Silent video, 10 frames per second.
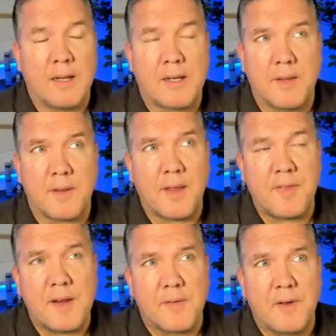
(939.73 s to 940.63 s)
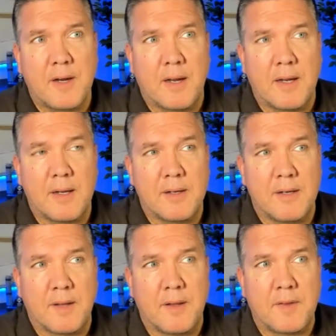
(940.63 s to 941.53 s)
I think of it, I
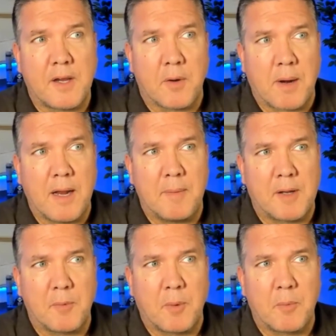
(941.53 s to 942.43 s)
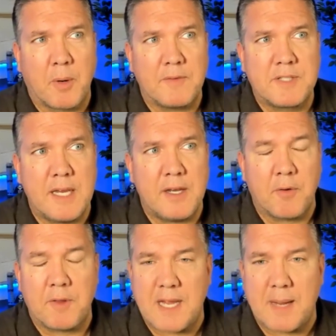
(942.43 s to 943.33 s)
think you're right, because what I've seen, you
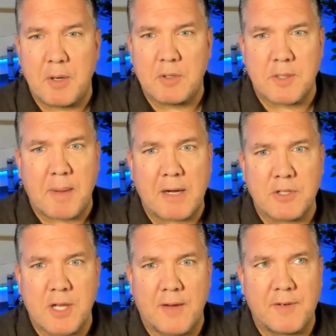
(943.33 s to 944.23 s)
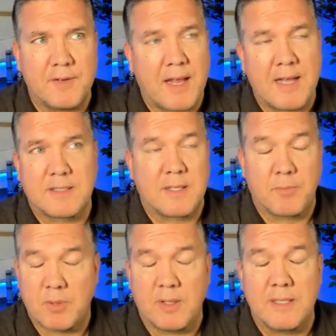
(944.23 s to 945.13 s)
know, the demos, the Microsoft has
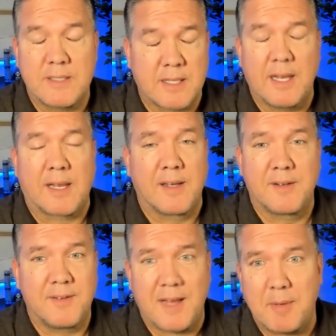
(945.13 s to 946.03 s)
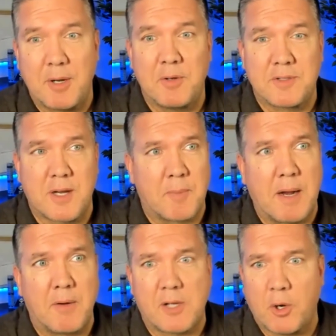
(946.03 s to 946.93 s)
some really slick demos
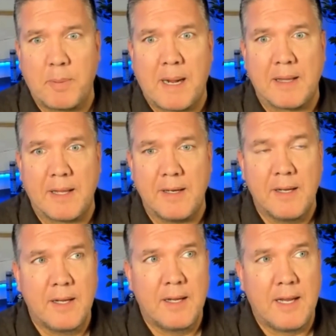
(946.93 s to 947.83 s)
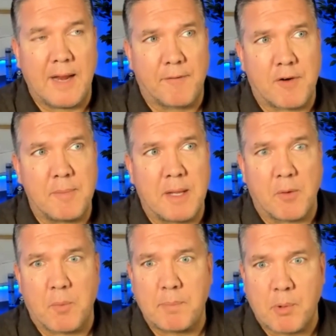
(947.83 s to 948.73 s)
around Copilot, and from like
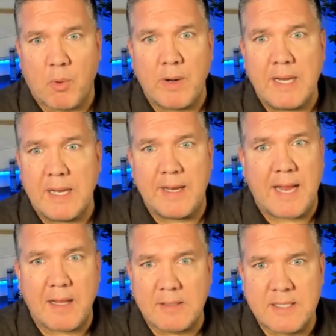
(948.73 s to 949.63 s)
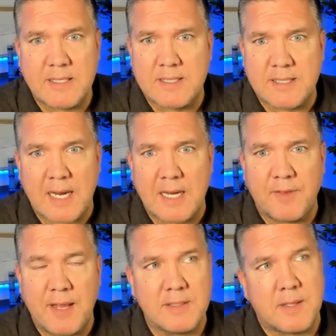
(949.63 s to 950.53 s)
a reporting analysis side of
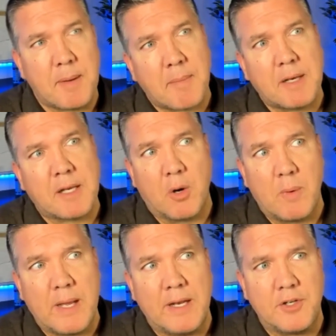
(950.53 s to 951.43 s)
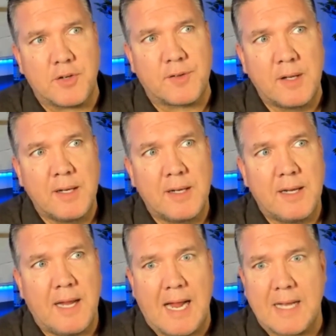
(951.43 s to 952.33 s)
things, to be able to go in and just
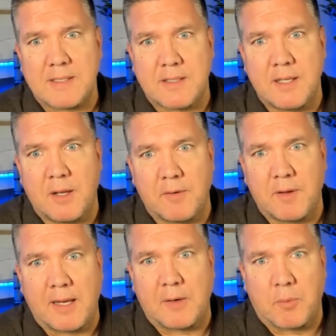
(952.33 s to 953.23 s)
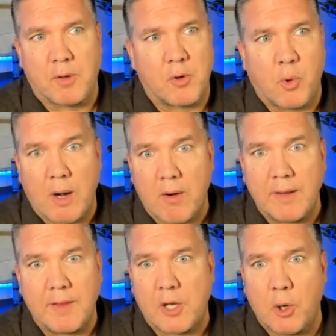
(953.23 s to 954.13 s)
ask, you know, like
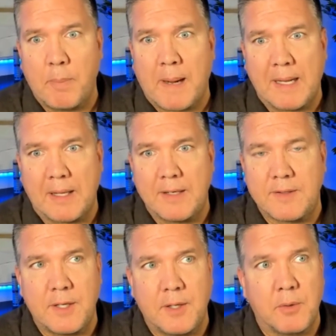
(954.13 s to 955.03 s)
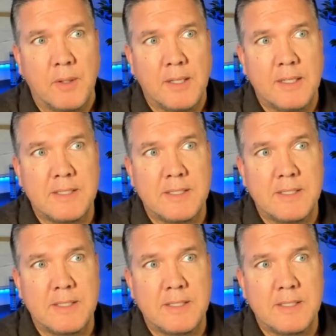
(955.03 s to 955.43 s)
query the Copilot to